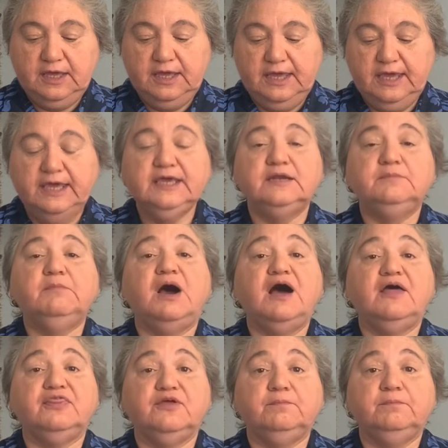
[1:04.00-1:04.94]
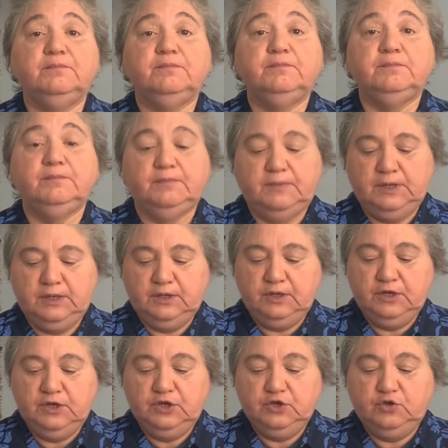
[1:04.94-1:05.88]
Higginbotham
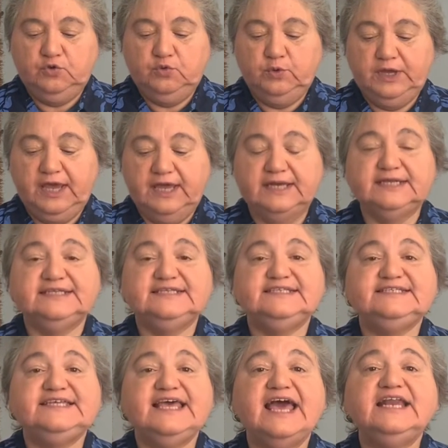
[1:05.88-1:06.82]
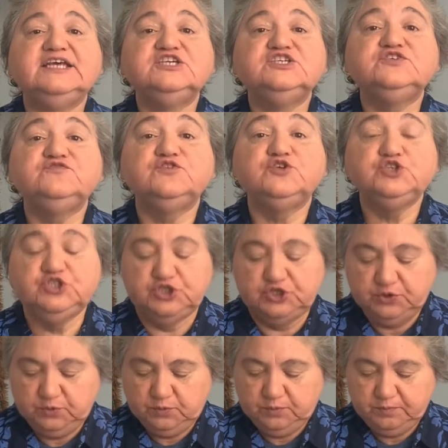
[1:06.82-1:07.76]
created Tennis for Two